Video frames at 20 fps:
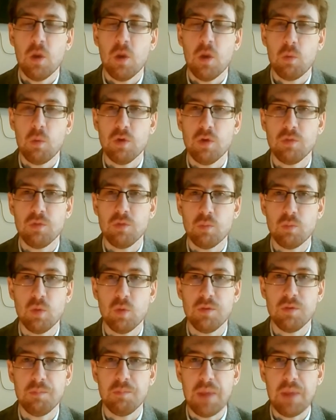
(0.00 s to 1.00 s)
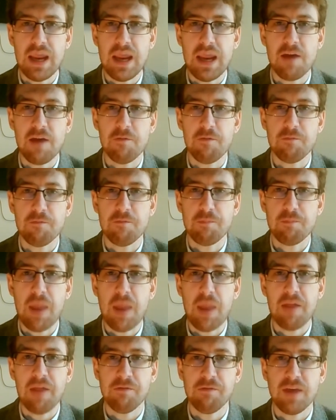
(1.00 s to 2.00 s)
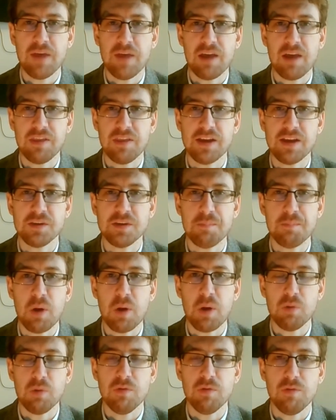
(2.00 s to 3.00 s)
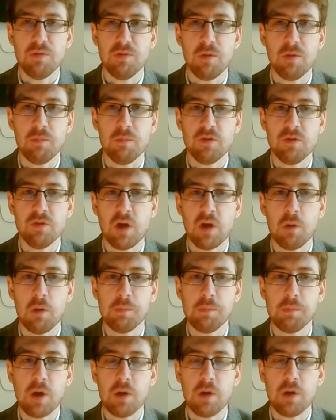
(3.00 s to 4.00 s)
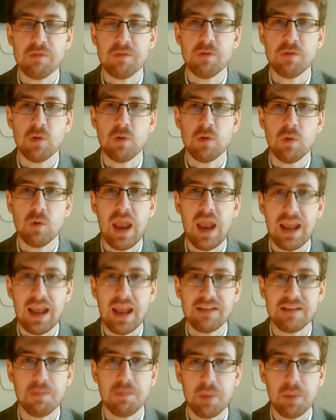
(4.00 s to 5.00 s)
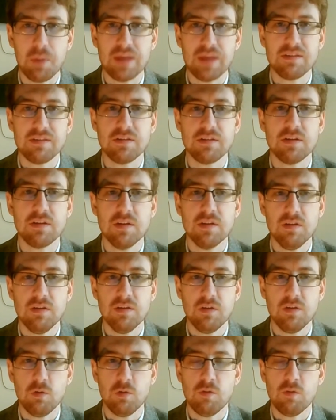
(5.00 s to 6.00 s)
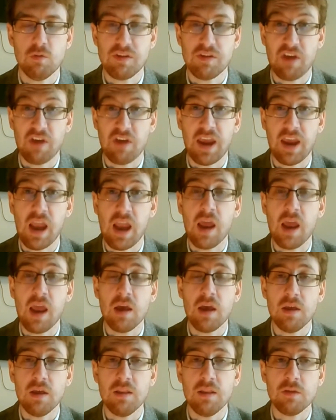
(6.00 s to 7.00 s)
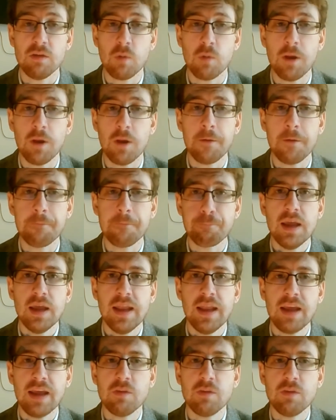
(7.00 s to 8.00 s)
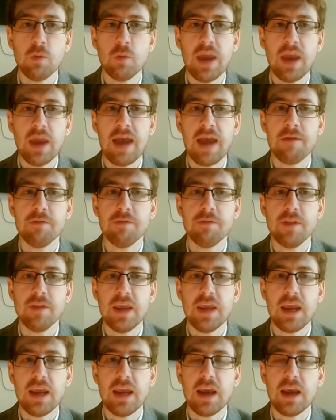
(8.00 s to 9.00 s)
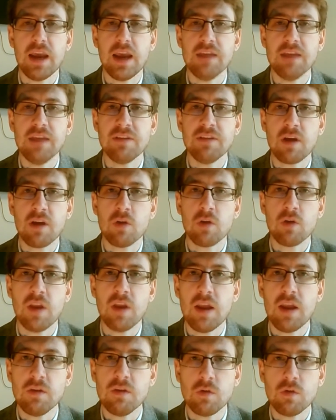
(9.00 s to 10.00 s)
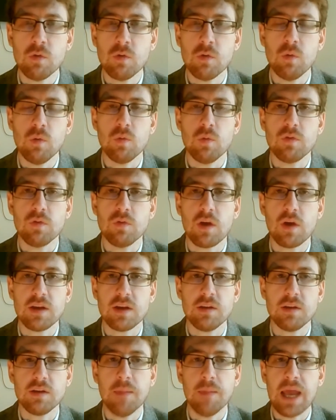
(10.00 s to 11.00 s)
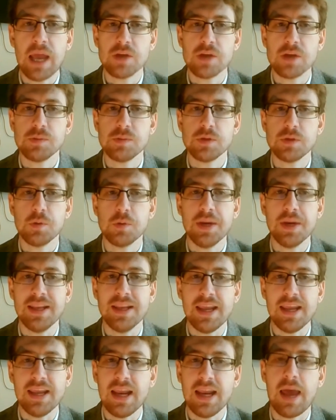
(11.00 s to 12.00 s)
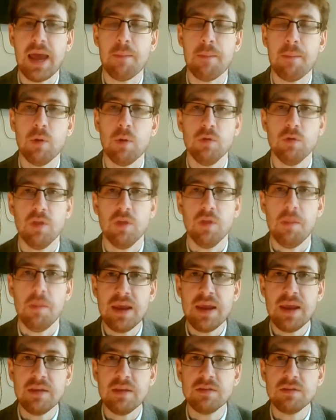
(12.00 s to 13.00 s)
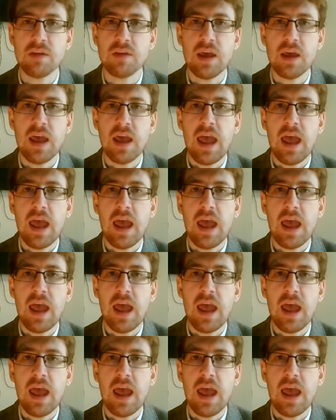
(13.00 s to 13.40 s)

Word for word: would would be of benefit I think to both of them. So going for Alexa Bliss to retain in this one. Next, we have the Intercontinental title match between Dean Ambrose and The Miz.